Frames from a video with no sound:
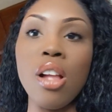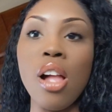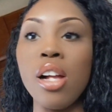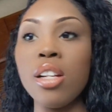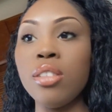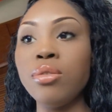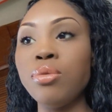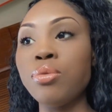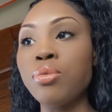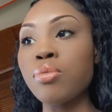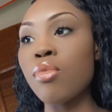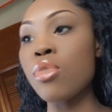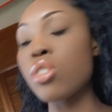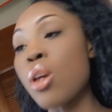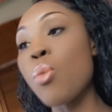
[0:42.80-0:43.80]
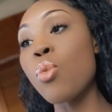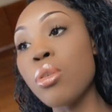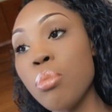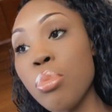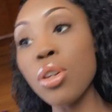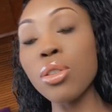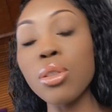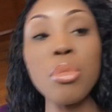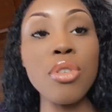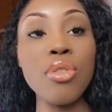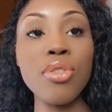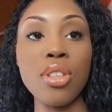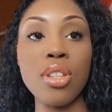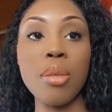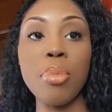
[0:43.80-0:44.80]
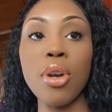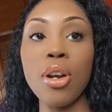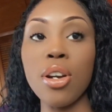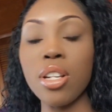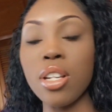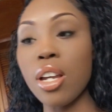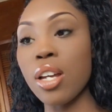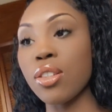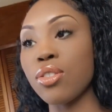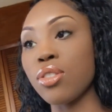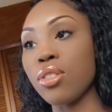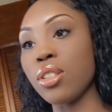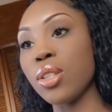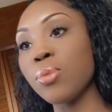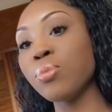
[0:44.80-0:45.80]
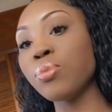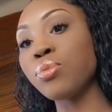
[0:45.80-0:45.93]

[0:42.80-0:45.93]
And someone booked me for their party actually.